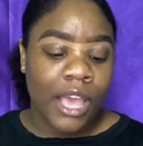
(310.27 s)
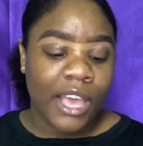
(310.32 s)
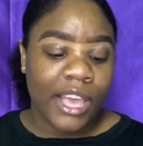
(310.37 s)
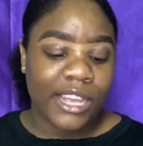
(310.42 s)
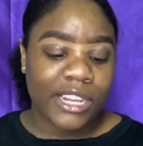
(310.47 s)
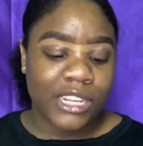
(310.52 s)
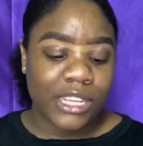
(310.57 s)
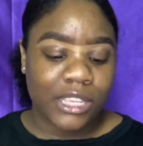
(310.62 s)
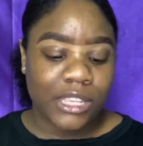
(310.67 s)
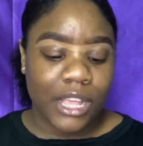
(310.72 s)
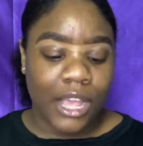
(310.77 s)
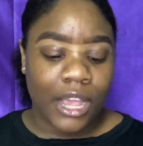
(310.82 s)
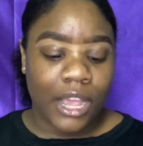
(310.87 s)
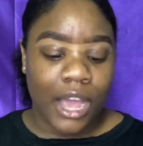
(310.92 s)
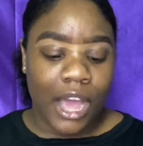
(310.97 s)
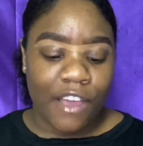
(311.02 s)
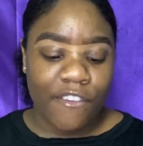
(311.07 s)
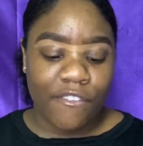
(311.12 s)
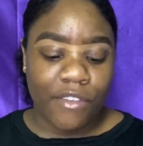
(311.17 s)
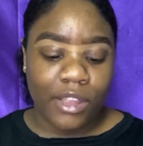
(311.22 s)
It's just like,
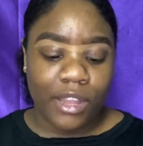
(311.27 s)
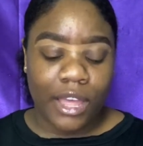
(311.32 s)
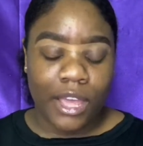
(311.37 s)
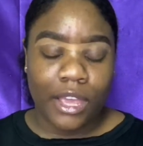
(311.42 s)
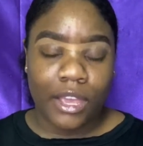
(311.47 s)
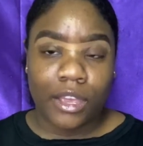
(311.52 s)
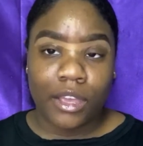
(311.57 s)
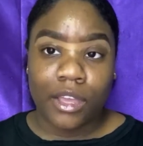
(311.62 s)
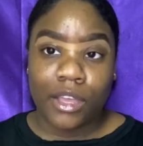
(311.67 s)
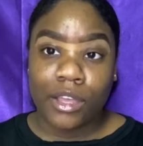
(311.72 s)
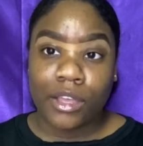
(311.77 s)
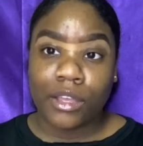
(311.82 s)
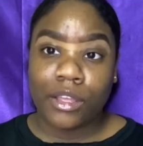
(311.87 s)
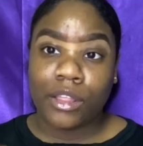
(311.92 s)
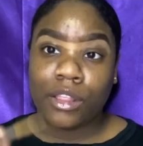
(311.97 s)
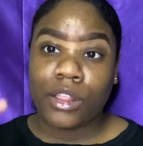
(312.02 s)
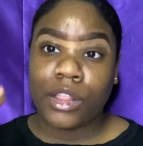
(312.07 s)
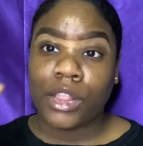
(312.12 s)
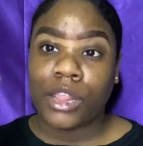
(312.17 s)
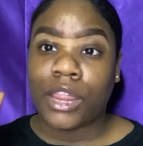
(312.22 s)
I feel like
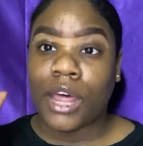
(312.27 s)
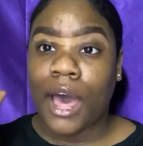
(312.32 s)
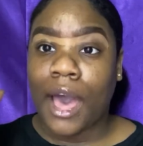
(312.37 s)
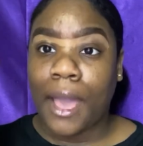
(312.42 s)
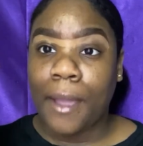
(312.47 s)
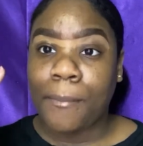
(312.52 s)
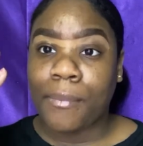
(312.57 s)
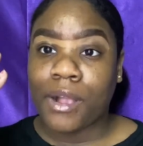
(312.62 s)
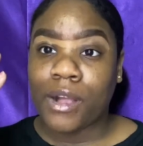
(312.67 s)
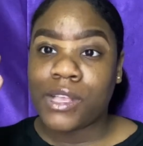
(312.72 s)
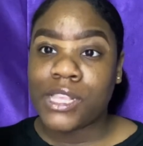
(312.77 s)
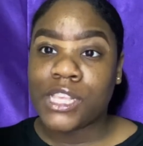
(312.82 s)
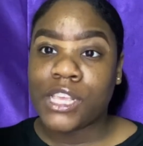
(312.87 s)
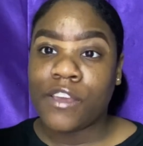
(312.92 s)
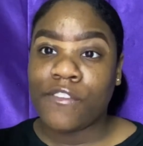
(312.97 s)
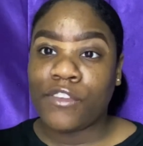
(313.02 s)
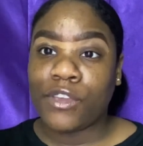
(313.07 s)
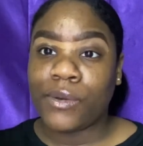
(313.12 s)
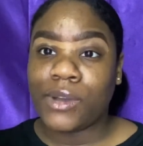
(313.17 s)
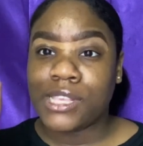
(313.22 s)
the eyebrows
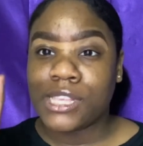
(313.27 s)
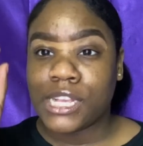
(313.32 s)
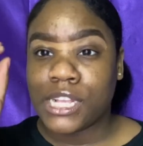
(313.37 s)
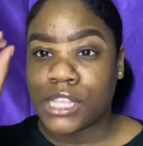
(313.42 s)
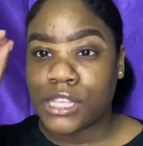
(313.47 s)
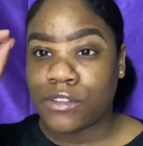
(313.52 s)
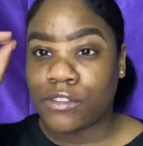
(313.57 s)
give you a sense